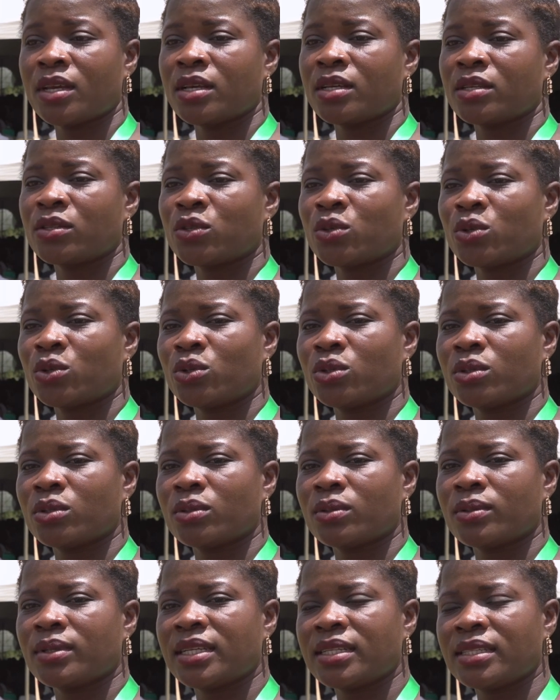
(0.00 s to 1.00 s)
So
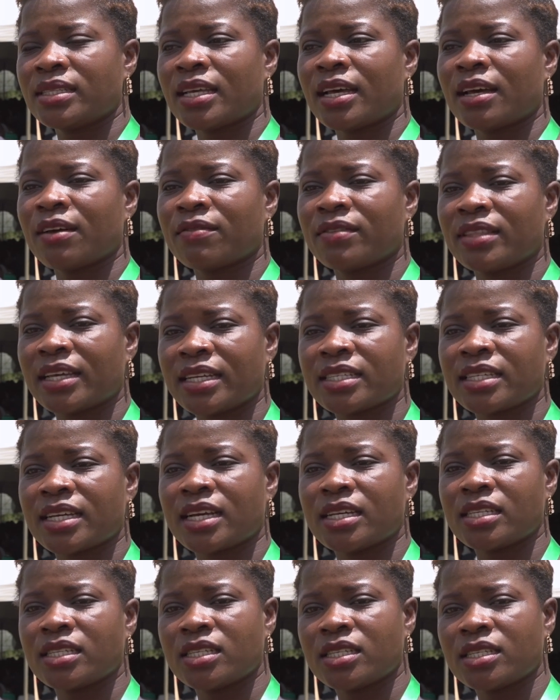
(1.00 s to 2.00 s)
let's have that
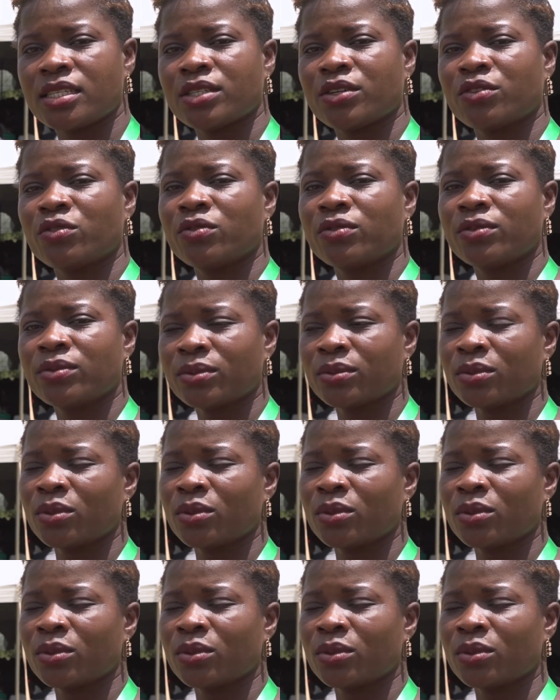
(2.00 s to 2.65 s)
urge of